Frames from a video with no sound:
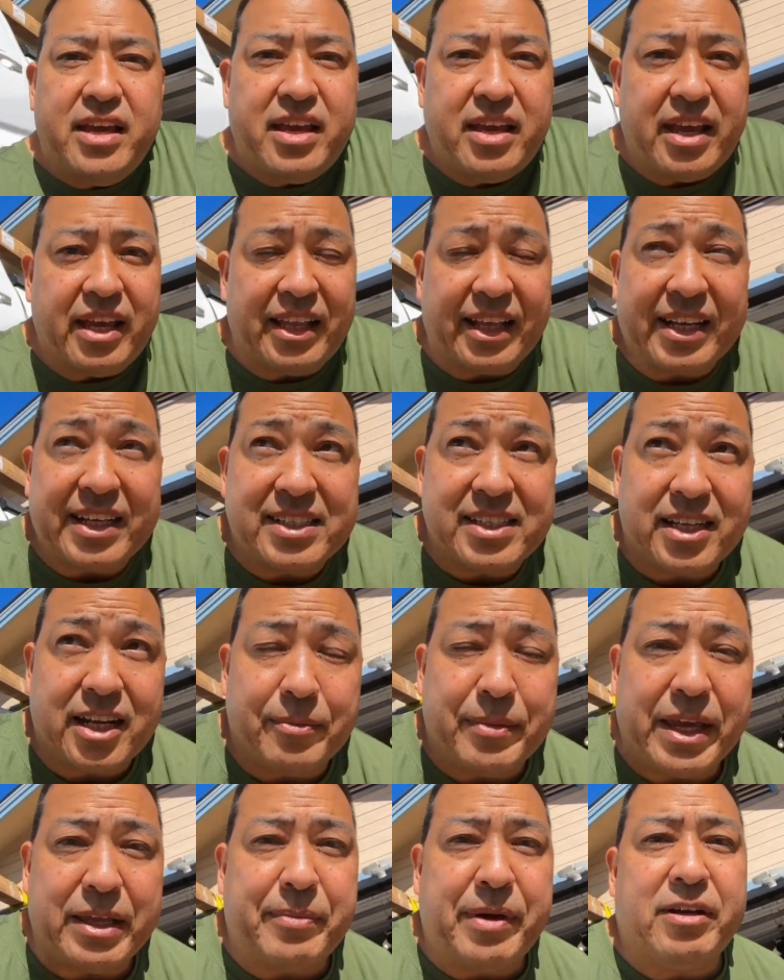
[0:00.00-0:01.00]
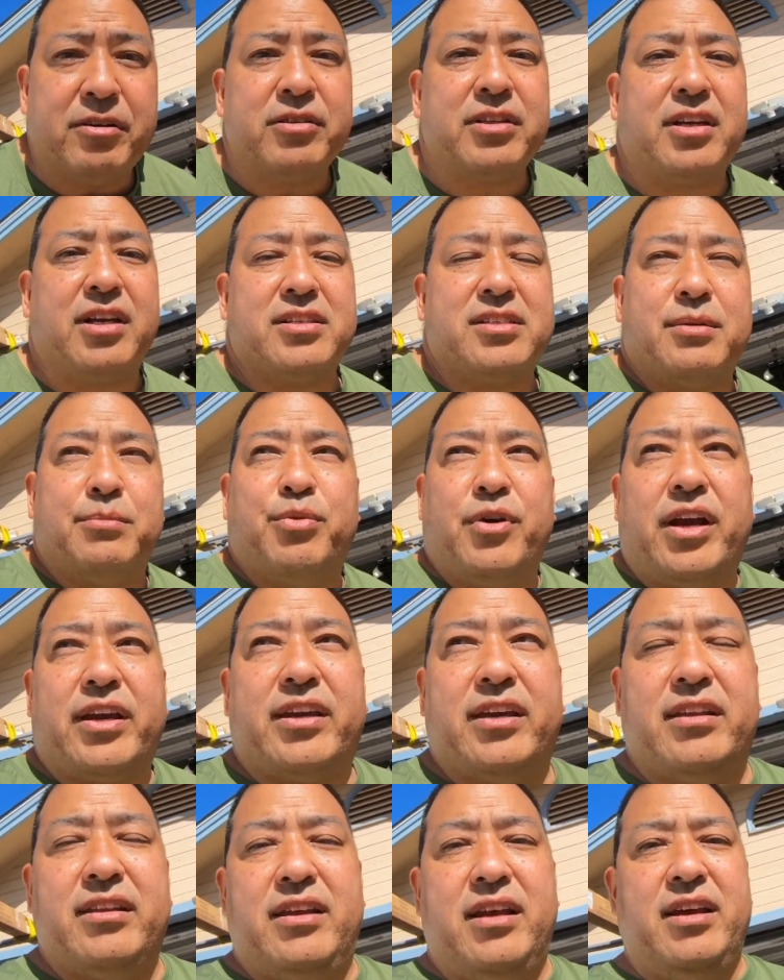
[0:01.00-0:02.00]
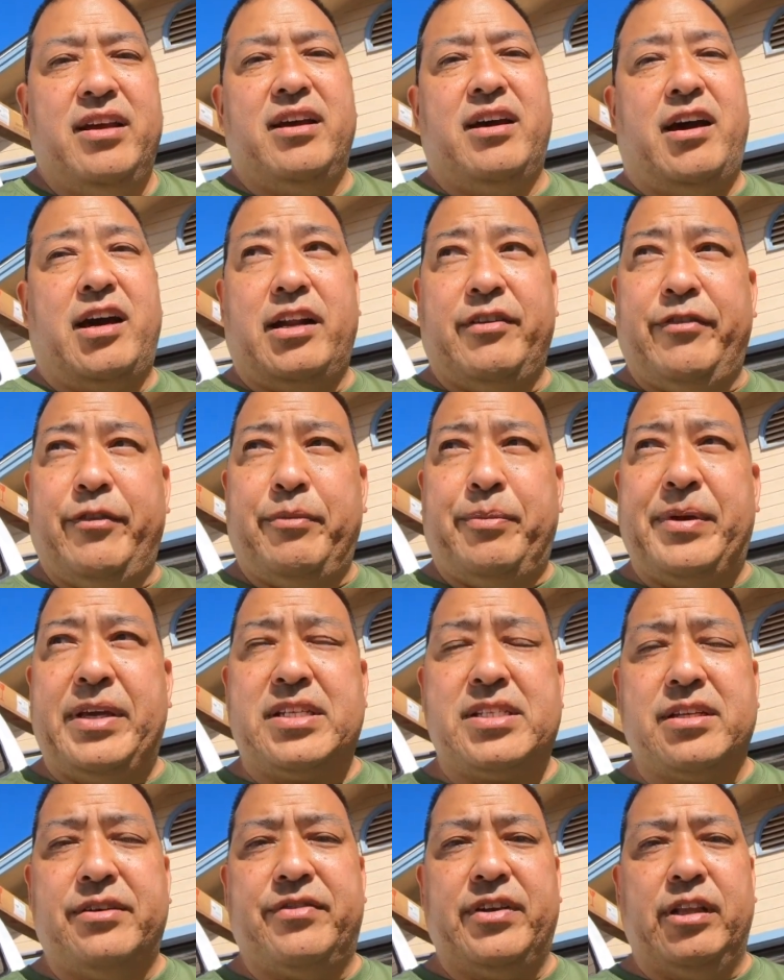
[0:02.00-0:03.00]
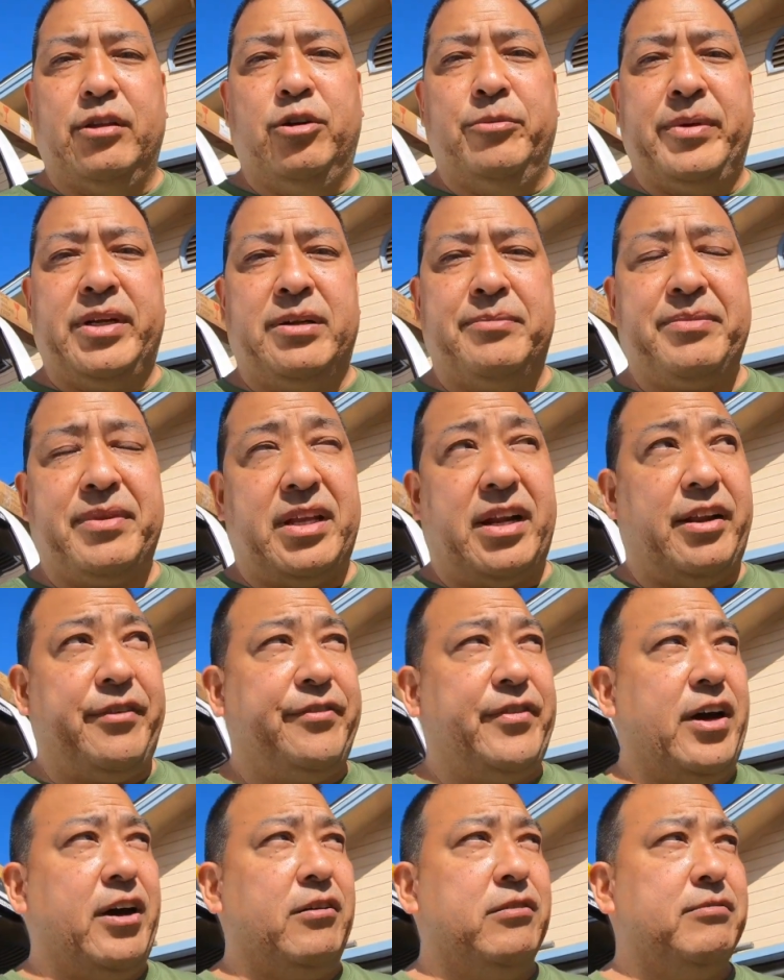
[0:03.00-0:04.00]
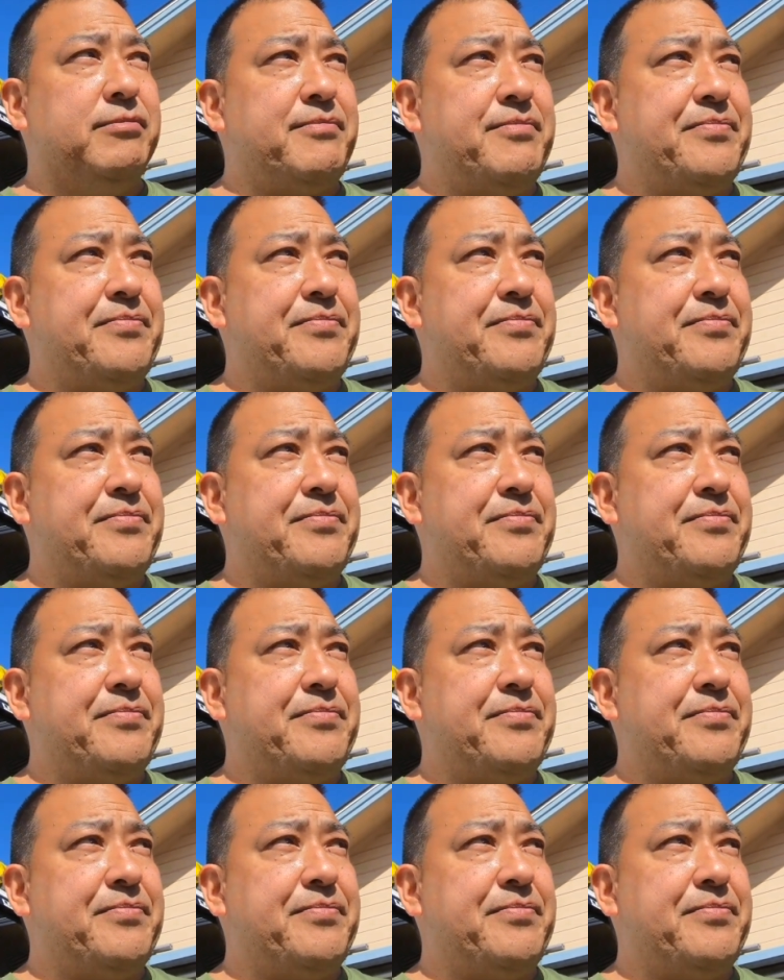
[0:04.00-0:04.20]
And like I said, I made my own custom bracket out of a piece of aluminum that I found,